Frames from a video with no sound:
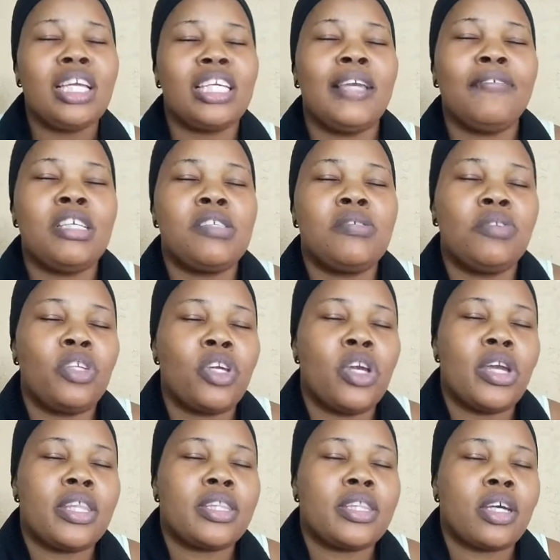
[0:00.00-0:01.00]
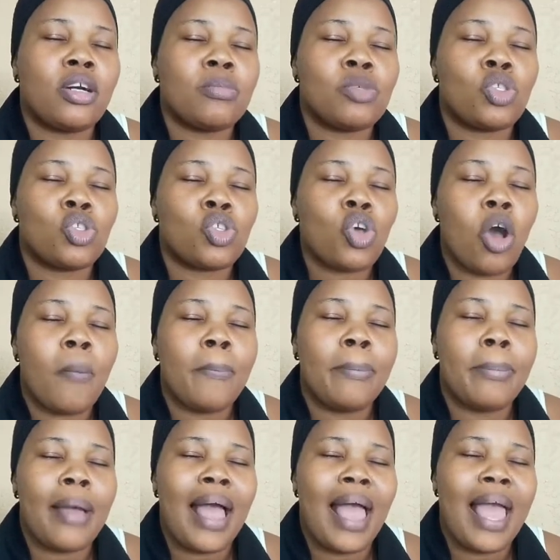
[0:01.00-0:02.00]
Give this video a thumbs
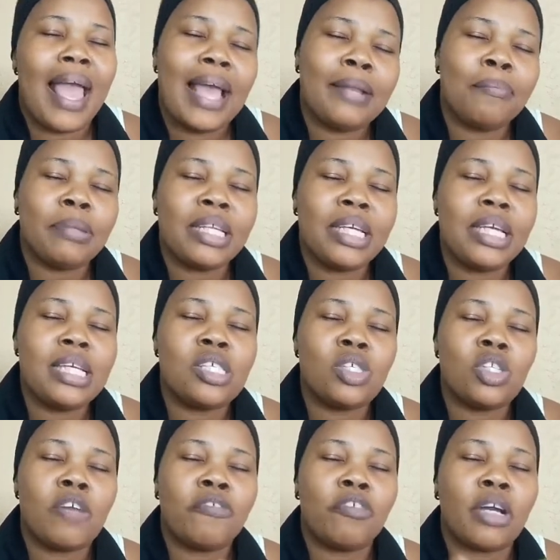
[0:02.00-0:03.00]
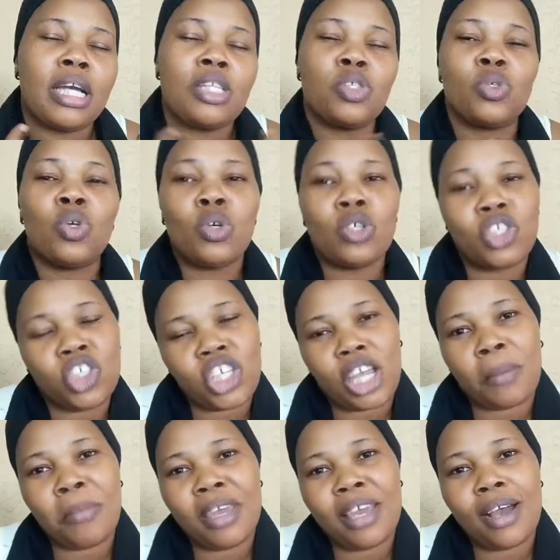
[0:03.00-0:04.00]
up, and please do not forget to go
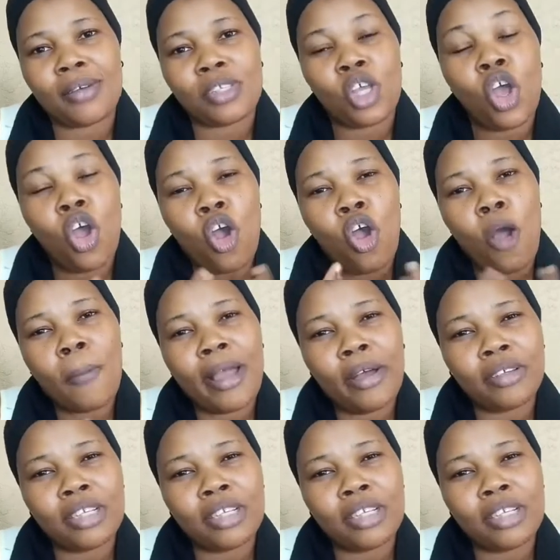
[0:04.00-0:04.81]
check me out on my